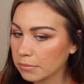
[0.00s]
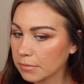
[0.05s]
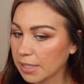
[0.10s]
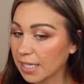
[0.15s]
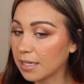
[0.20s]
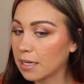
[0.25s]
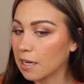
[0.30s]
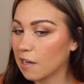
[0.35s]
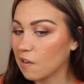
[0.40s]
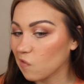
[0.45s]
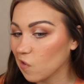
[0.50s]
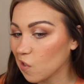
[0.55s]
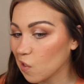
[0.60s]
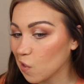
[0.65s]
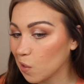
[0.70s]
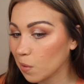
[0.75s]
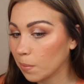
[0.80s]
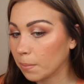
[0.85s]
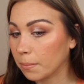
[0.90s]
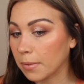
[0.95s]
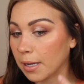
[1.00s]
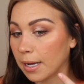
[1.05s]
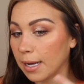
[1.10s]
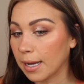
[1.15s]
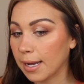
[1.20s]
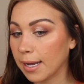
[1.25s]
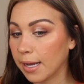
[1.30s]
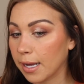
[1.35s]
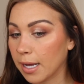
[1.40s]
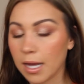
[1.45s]
It covered
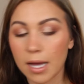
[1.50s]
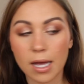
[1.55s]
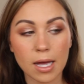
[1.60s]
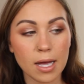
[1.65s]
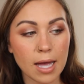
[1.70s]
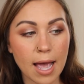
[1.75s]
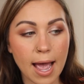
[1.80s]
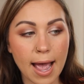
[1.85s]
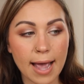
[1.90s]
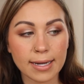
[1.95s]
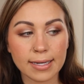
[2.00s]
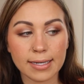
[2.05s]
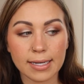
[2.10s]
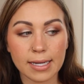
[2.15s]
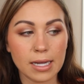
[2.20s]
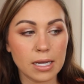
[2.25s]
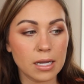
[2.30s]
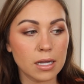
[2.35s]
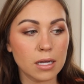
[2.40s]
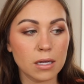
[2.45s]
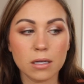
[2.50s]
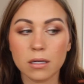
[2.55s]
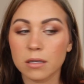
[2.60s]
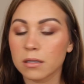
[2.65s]
my acne